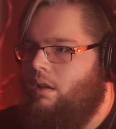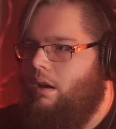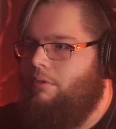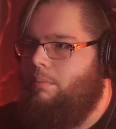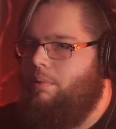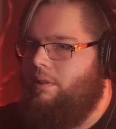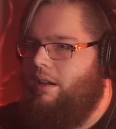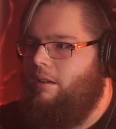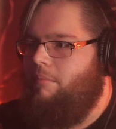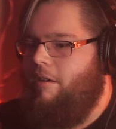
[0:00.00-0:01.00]
I'm gonna put the
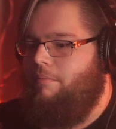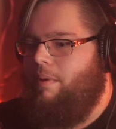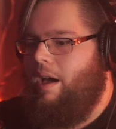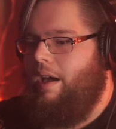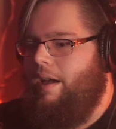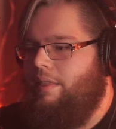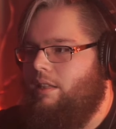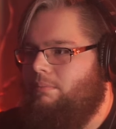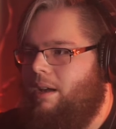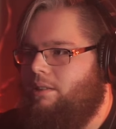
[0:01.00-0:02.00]
E M F by
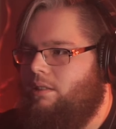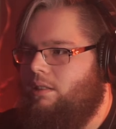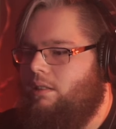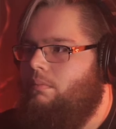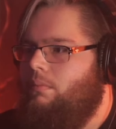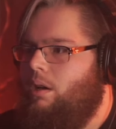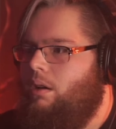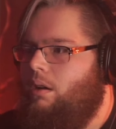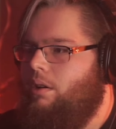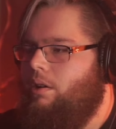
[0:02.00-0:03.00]
this mattress. Hold